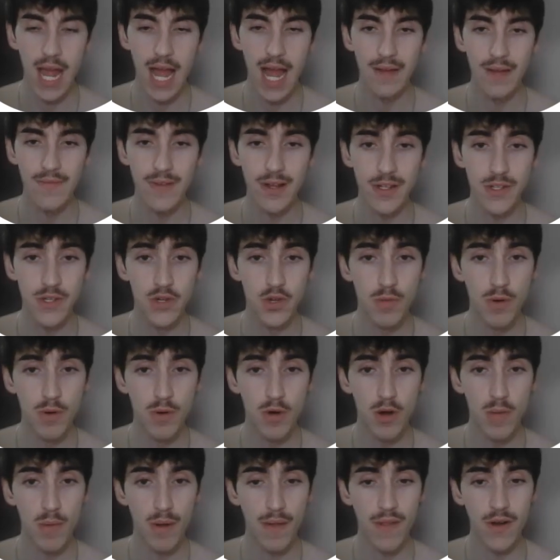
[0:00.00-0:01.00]
I've got 2
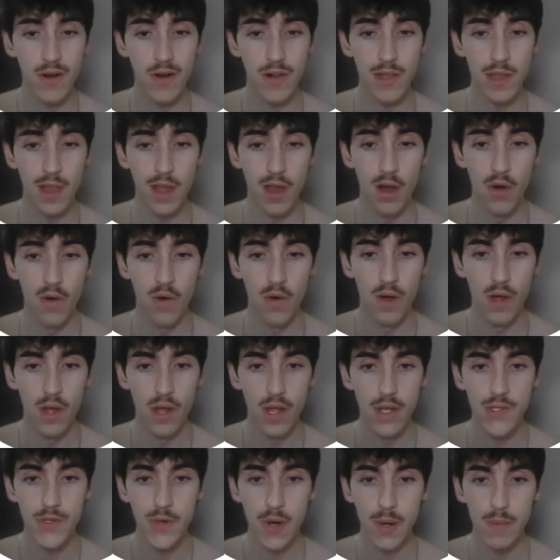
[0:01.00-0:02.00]
Pokemon that are low,
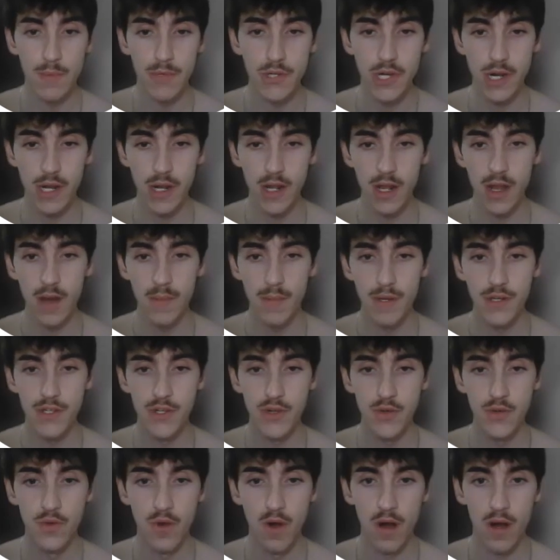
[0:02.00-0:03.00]
so I'm just going to come in
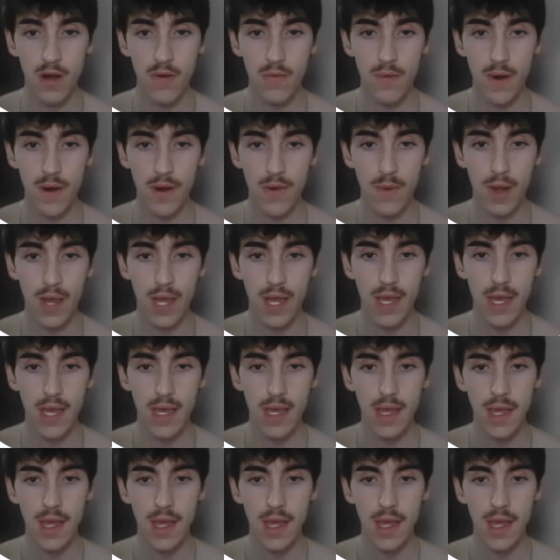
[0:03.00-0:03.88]
Dugong right away.